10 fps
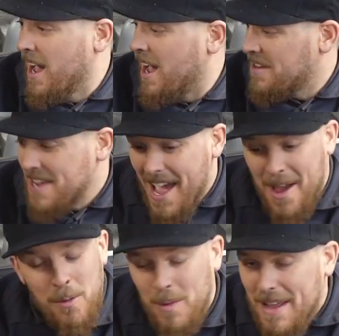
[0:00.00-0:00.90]
And yeah,
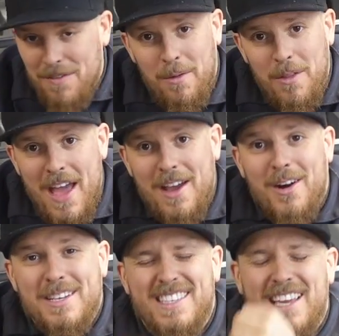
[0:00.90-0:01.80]
we'll leave that one there,
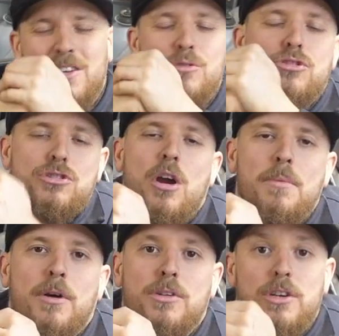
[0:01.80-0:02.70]
guys. Thank you so
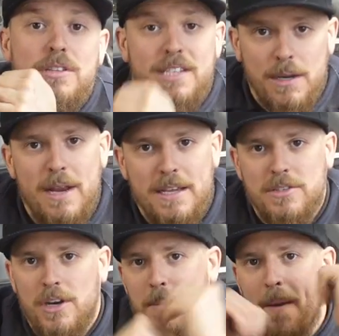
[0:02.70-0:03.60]
much. Until next
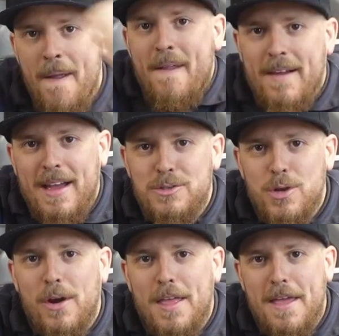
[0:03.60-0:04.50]
time, enjoy.